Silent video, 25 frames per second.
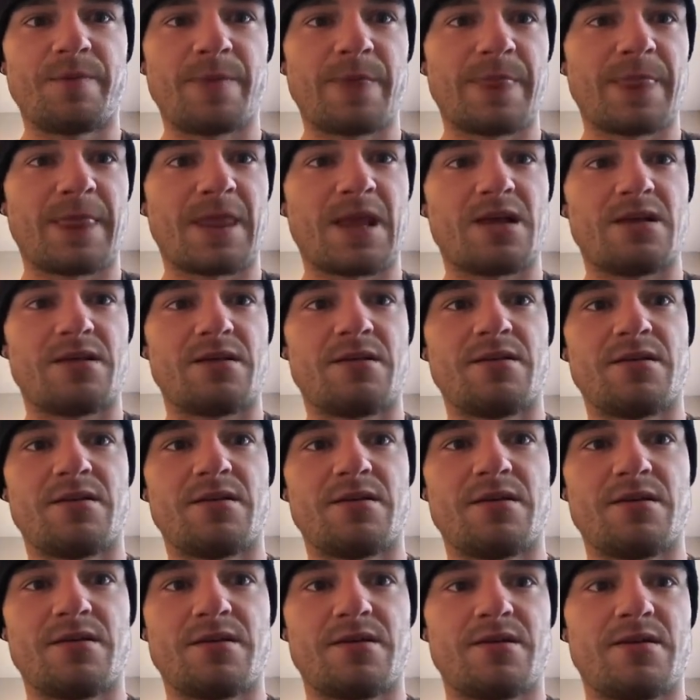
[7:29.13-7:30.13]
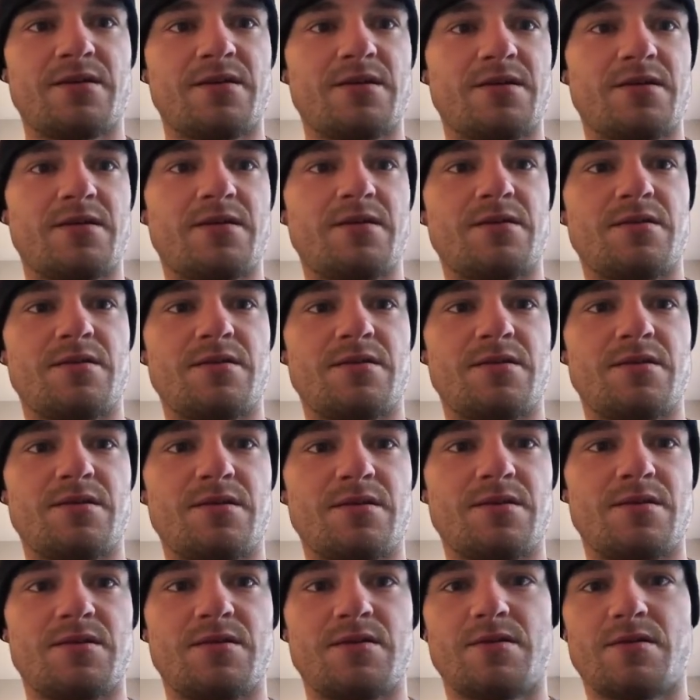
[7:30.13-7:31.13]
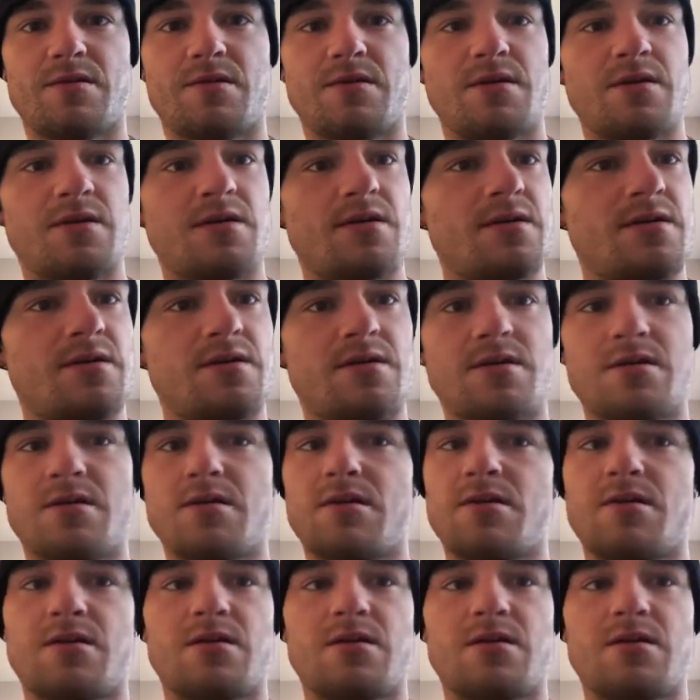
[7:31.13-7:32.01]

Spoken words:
No one is speaking in this clip.